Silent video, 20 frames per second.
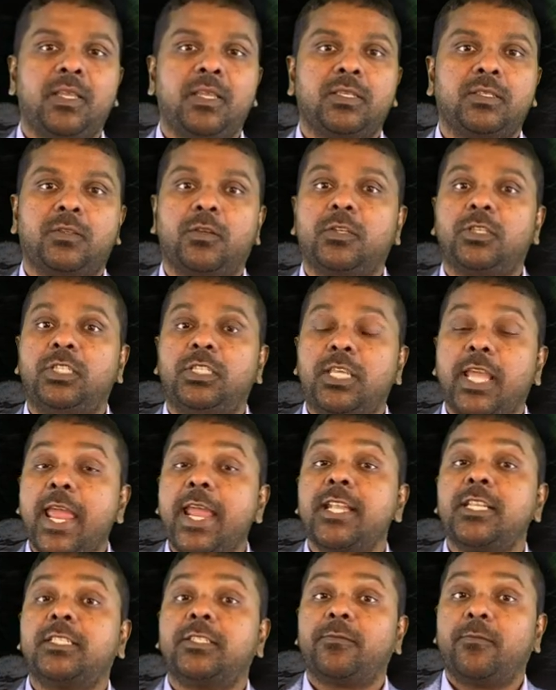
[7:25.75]
So
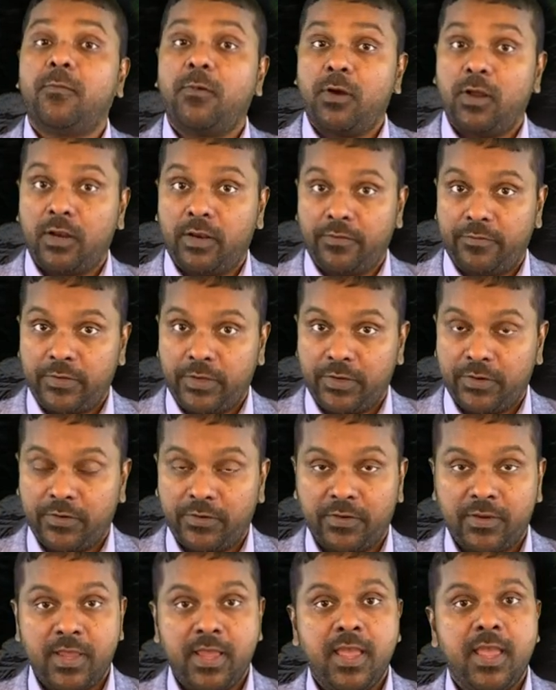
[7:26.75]
Jane's
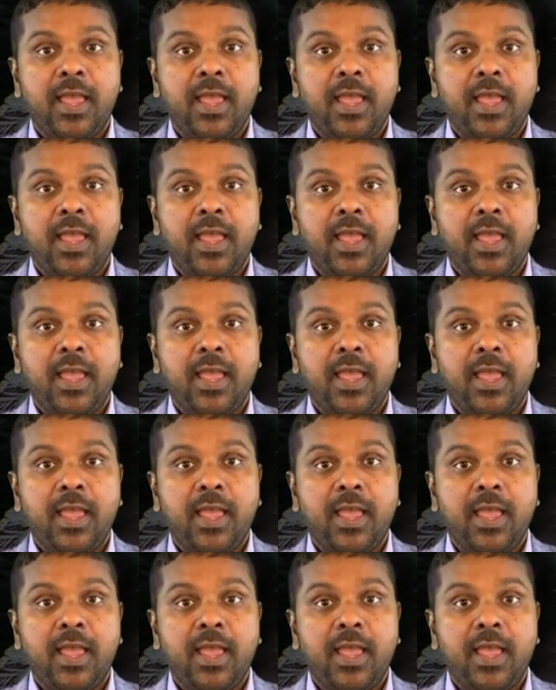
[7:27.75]
worldview